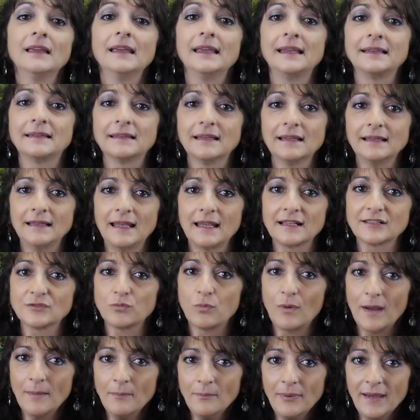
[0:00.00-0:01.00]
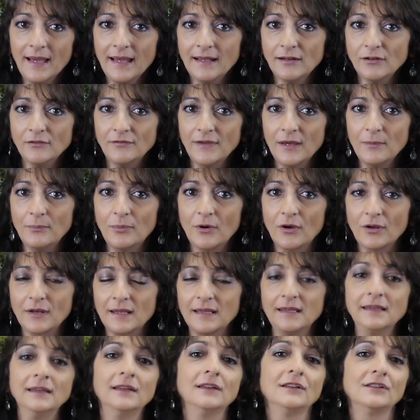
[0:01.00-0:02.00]
It connects one part of our
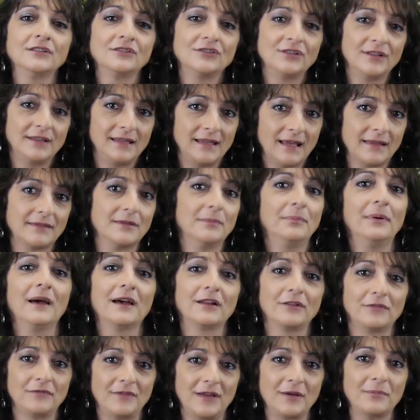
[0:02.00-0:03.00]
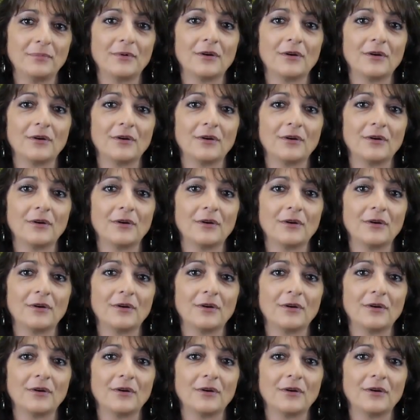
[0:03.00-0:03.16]
body to the other part of our